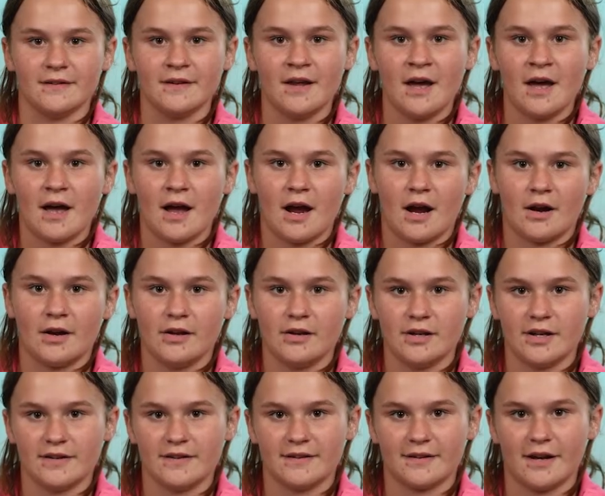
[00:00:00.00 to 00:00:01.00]
is How are you
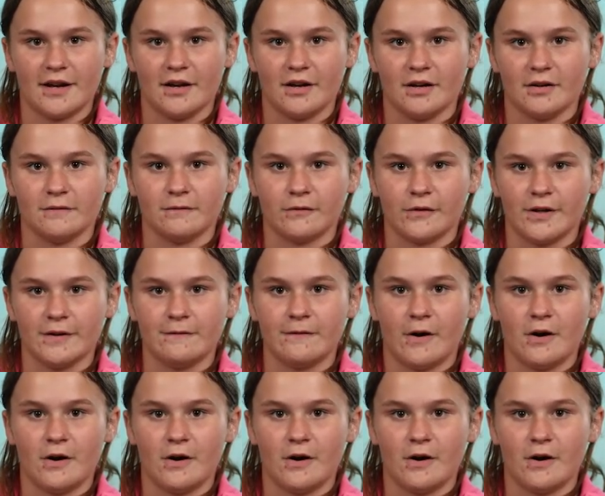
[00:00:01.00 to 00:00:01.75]
not scared of free